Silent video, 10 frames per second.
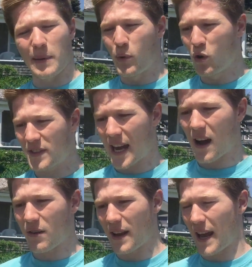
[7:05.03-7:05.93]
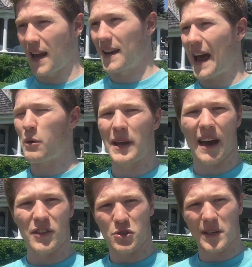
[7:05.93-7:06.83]
We moved down, and now we
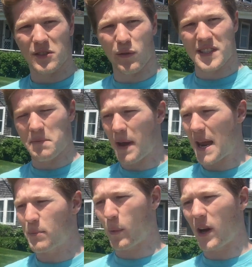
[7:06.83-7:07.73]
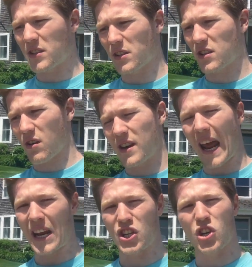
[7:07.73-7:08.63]
have the tree service in Maine, but we also started
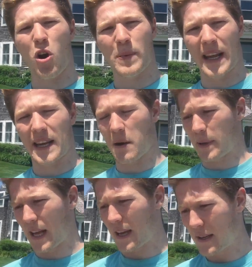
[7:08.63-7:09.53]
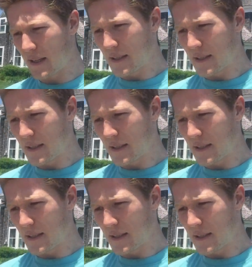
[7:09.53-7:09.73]
a sharpening company.